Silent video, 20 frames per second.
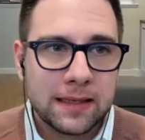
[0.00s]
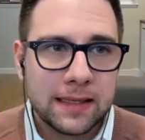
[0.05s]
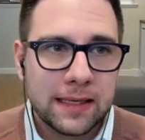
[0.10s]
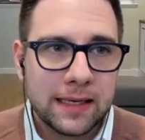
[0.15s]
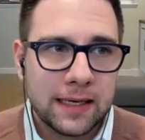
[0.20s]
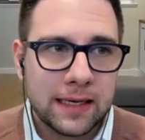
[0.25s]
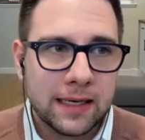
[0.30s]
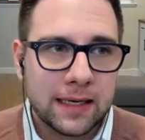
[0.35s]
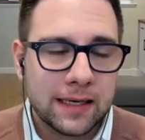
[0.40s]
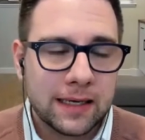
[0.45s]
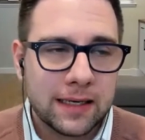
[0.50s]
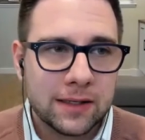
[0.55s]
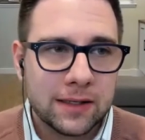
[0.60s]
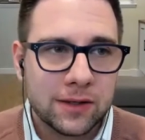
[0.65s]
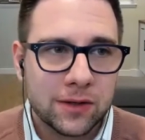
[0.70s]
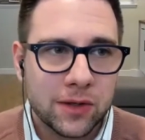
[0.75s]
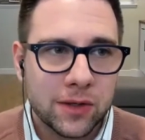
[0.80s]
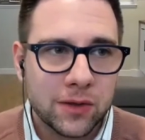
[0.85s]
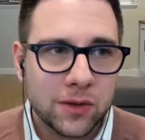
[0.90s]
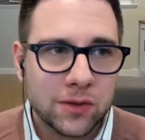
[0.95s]
Uh, you
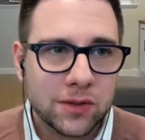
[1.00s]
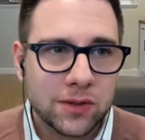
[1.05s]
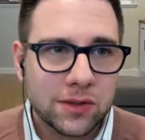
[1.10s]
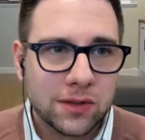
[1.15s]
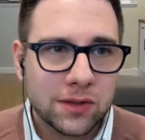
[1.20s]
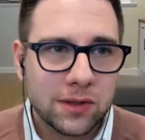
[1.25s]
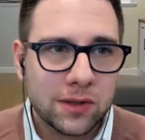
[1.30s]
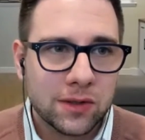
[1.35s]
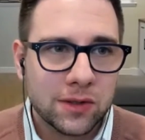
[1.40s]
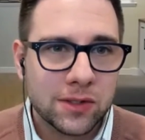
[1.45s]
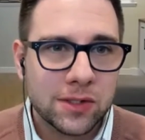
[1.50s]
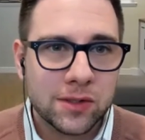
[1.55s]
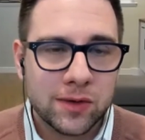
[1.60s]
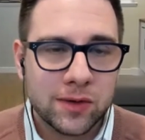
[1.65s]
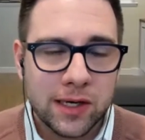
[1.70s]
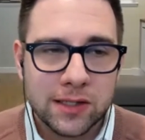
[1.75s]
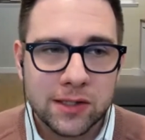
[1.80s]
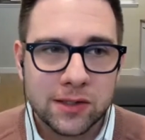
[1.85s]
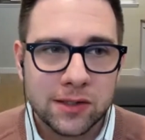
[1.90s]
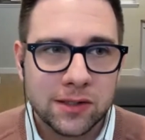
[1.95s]
know, those, those
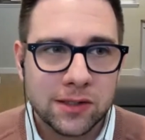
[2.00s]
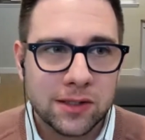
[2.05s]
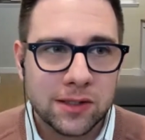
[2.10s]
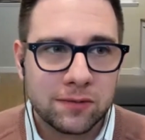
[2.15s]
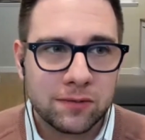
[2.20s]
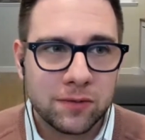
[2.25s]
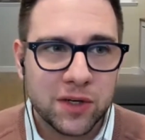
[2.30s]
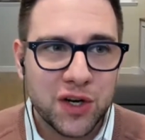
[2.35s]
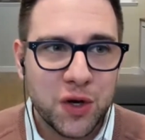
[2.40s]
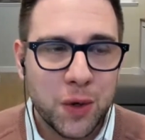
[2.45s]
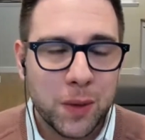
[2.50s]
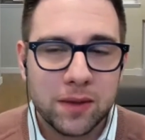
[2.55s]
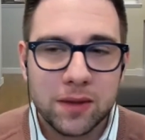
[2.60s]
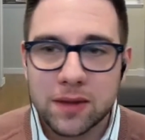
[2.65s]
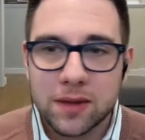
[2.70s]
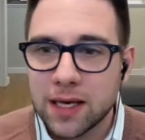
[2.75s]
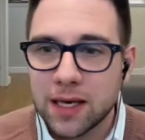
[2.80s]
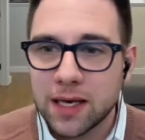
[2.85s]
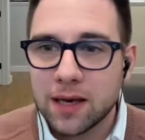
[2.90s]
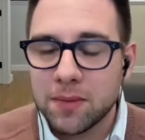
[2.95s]
stressors, if we don't
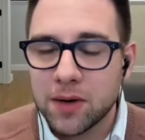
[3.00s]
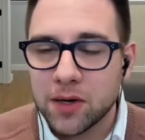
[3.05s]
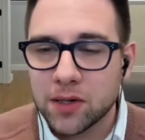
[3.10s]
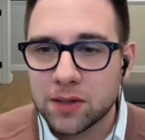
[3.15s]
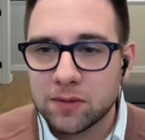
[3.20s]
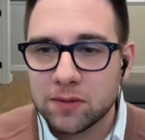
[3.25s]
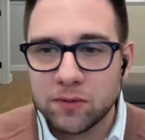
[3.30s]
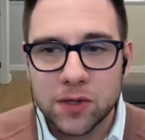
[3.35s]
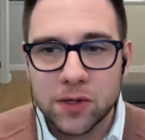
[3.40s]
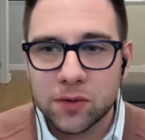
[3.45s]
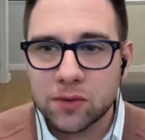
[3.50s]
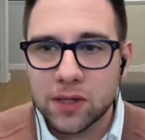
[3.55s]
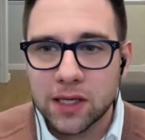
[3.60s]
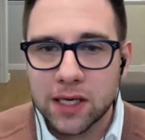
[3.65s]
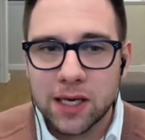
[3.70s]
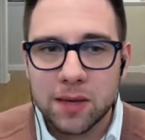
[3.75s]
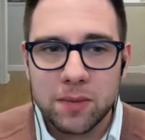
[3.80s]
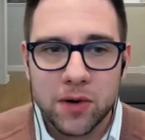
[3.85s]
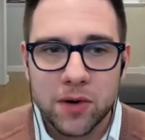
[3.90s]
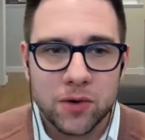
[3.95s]
think about them, we don't
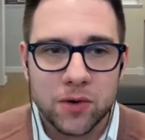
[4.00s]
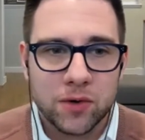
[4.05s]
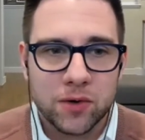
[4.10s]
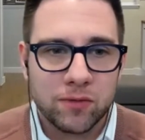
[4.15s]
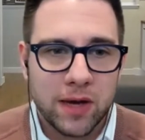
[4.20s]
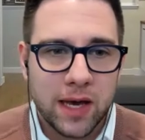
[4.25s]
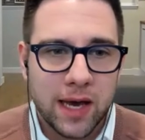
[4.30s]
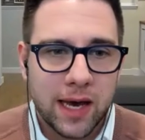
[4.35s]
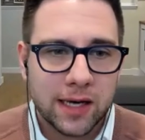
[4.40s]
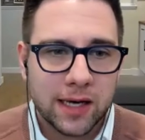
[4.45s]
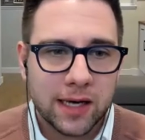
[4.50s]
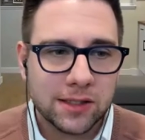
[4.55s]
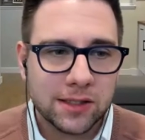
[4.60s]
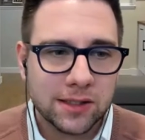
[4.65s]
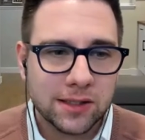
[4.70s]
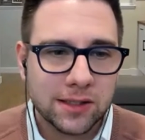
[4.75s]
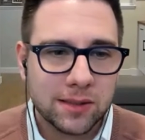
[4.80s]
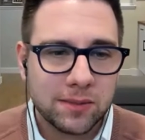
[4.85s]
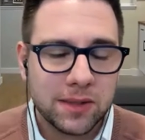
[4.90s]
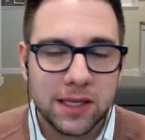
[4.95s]
think about our own
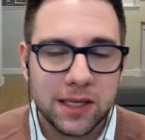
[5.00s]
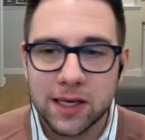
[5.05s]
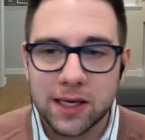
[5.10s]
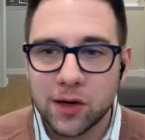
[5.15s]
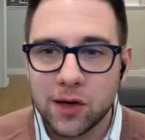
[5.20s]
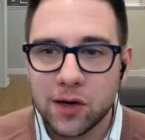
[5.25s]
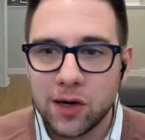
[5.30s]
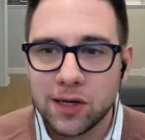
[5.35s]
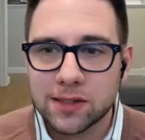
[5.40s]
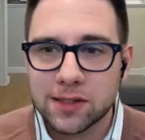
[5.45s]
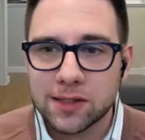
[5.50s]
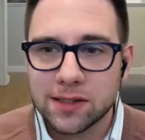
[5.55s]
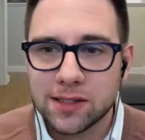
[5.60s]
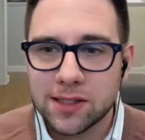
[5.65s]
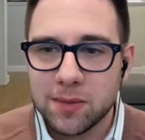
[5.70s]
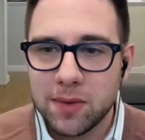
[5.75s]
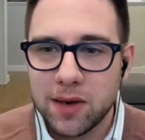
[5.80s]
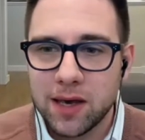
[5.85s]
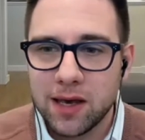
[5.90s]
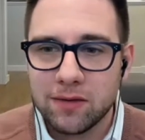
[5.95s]
reactions. I mean, they can cause us
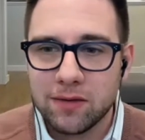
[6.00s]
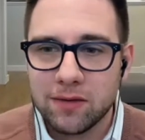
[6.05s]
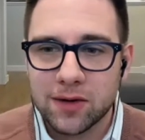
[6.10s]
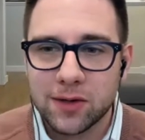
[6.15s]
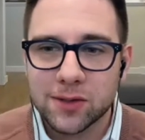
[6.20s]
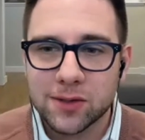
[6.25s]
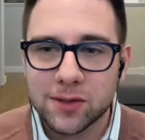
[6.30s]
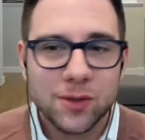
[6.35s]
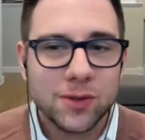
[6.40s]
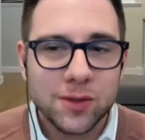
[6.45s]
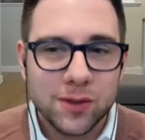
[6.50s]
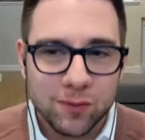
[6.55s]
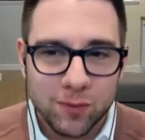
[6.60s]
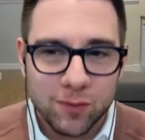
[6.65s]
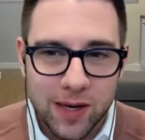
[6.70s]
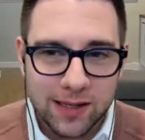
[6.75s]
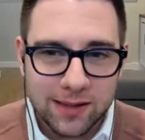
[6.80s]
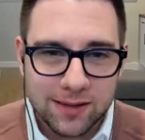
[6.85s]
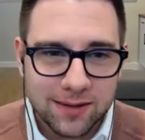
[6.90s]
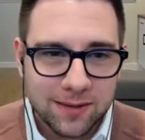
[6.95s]
to behave in all sorts of
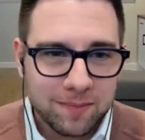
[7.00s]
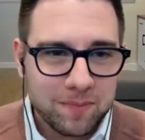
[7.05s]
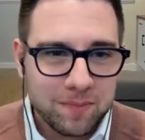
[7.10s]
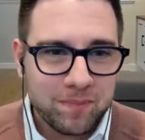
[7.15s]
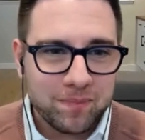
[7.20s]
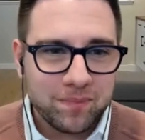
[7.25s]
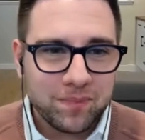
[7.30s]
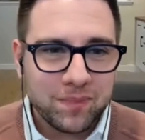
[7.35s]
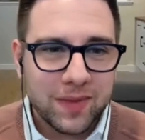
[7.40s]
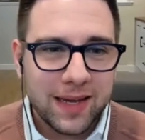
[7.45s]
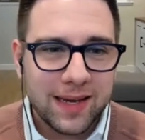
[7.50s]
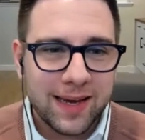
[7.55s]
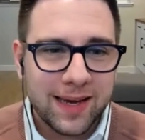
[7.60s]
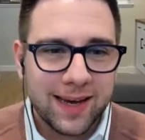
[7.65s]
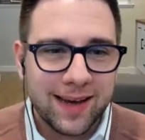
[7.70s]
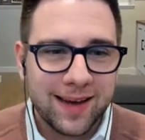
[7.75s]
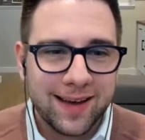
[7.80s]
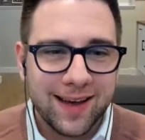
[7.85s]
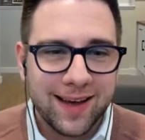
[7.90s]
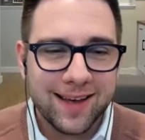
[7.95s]
ways
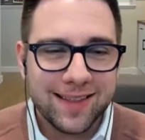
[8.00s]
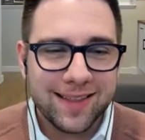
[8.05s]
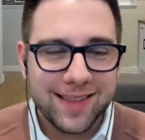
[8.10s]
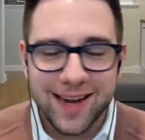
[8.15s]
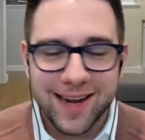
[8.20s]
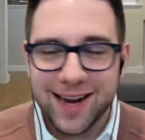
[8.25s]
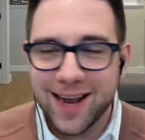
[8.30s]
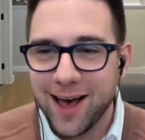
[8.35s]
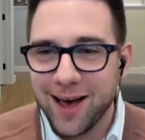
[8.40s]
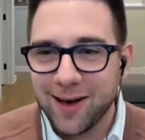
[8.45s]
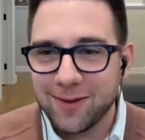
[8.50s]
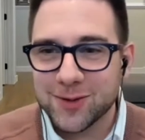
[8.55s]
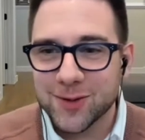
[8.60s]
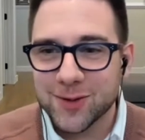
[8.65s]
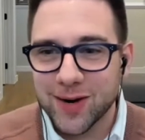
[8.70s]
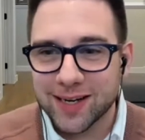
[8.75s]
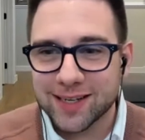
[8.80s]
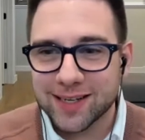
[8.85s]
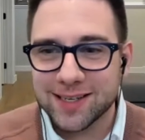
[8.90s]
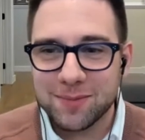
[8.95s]
uh, that have
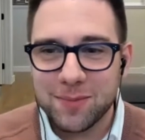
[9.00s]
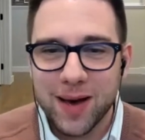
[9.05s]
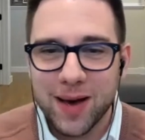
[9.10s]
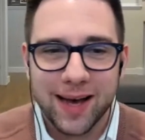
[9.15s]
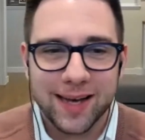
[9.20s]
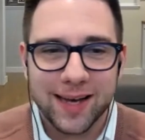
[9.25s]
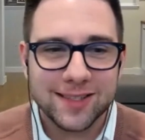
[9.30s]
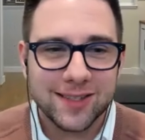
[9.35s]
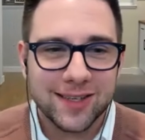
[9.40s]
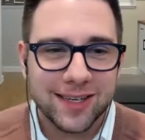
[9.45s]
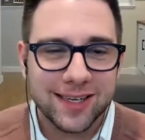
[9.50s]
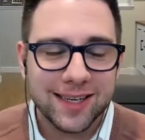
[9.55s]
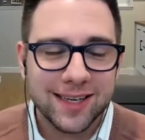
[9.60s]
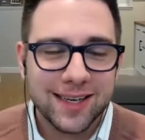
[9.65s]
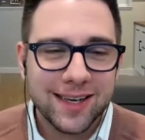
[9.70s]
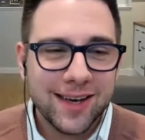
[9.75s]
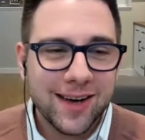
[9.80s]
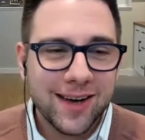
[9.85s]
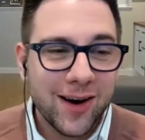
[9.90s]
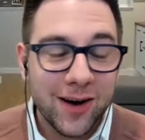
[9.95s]
direct impacts on,
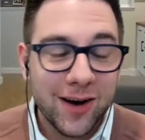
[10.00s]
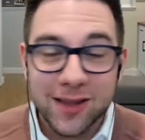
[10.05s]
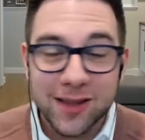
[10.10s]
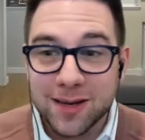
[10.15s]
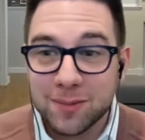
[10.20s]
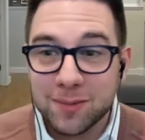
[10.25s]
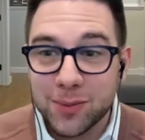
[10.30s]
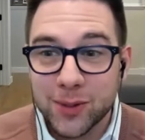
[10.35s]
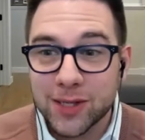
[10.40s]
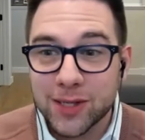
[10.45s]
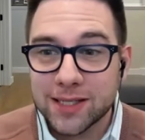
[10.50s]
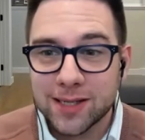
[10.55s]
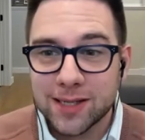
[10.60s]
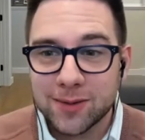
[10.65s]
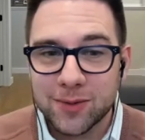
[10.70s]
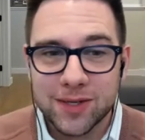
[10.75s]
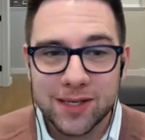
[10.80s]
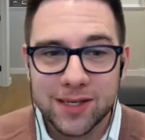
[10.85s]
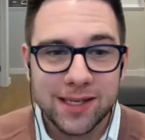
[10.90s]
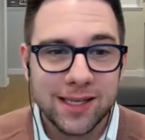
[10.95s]
on the employees that
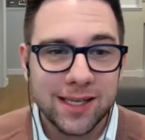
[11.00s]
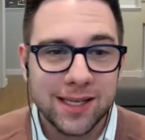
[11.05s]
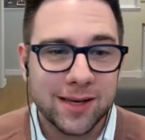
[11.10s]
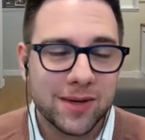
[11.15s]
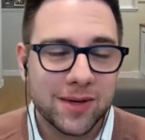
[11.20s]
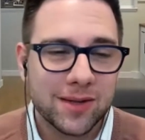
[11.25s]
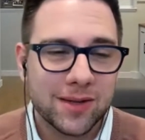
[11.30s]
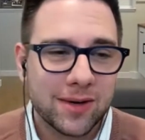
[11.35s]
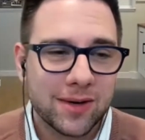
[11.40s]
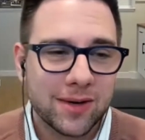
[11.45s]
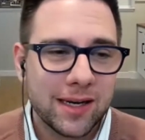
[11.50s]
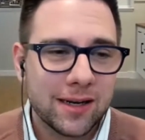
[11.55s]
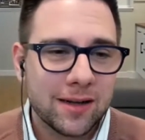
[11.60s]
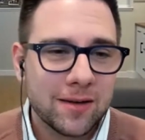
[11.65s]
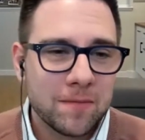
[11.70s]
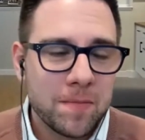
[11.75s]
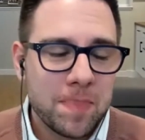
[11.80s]
we're dealing with. Right.